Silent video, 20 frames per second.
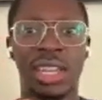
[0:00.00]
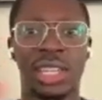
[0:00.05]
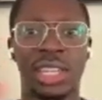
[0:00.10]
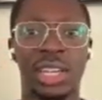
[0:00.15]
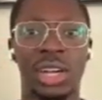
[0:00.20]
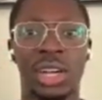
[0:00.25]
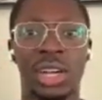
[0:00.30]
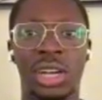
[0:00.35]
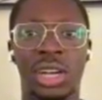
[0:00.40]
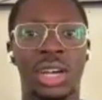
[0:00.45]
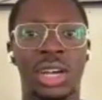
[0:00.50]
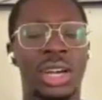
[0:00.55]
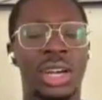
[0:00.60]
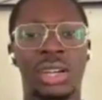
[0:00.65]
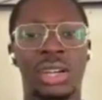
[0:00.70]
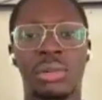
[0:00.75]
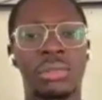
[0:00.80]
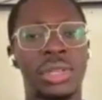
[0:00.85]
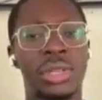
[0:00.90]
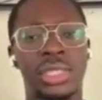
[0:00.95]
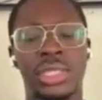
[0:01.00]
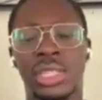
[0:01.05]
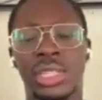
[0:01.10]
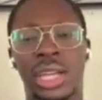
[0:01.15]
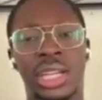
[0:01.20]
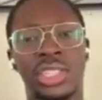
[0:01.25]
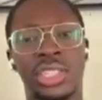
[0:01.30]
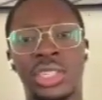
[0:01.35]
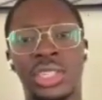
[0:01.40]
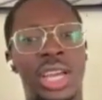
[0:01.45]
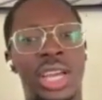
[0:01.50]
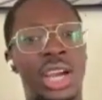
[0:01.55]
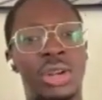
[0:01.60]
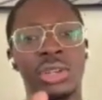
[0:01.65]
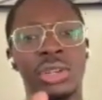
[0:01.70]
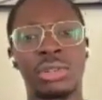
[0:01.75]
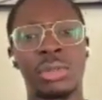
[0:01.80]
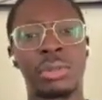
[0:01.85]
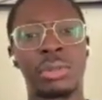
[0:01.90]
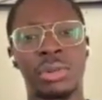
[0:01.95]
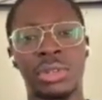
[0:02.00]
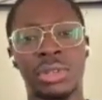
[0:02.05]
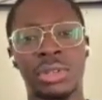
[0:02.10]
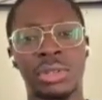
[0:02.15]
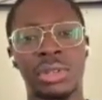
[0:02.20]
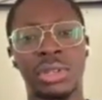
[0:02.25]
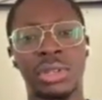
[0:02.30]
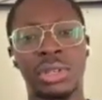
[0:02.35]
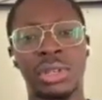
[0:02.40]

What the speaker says: Seneca meet actually. I only remember.